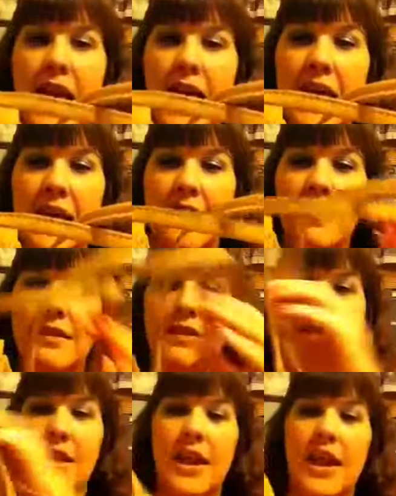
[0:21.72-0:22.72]
It is
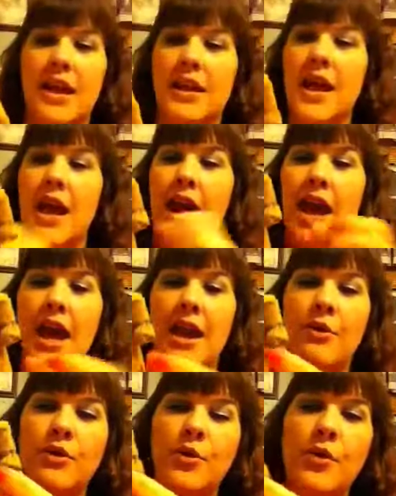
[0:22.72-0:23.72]
thin and
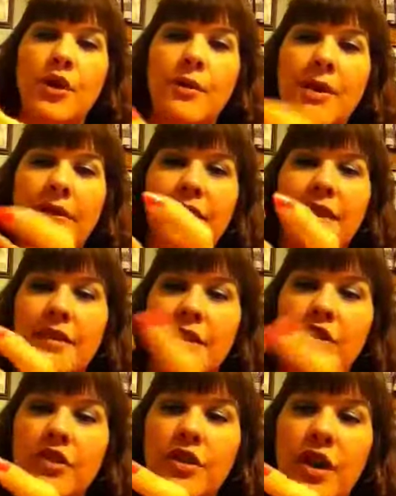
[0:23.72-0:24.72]
I was worried about these
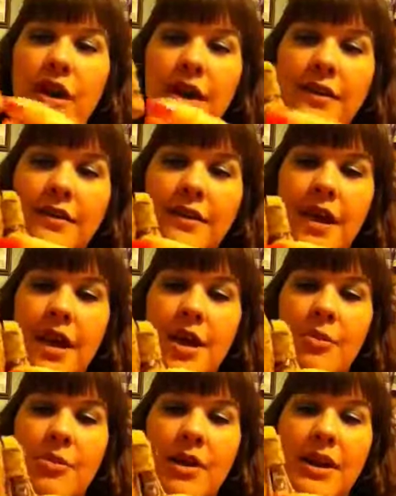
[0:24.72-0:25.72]
little knots
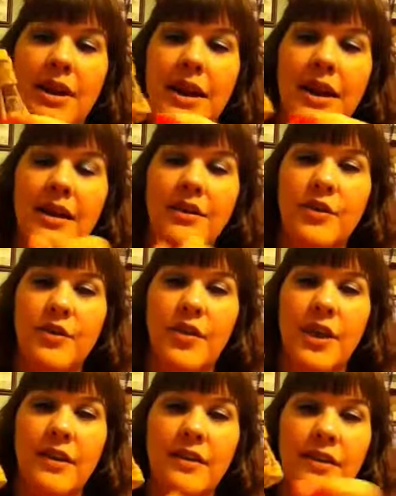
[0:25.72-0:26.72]
but it is
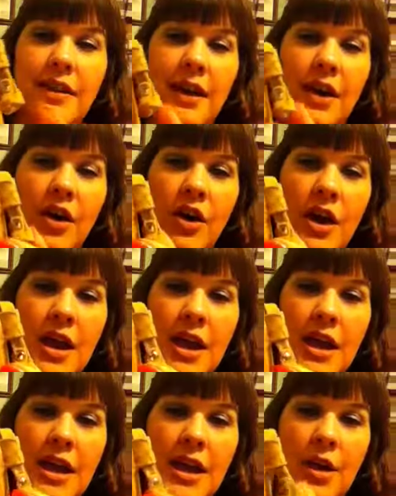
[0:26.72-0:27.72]
fixed till
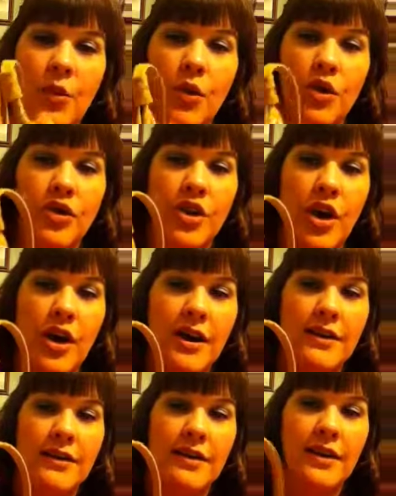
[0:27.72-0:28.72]
it will
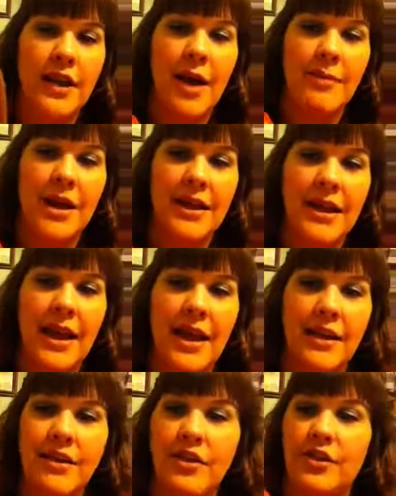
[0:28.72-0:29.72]
not come
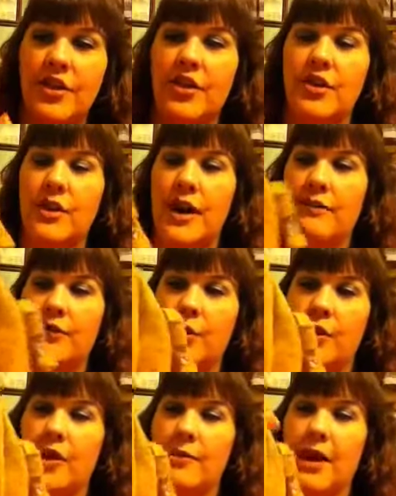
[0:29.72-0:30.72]
undone, so you don't have to
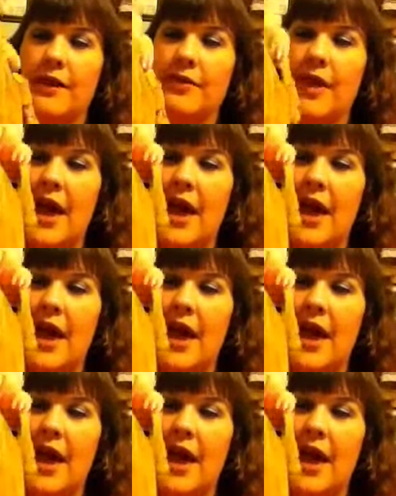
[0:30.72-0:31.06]
worry about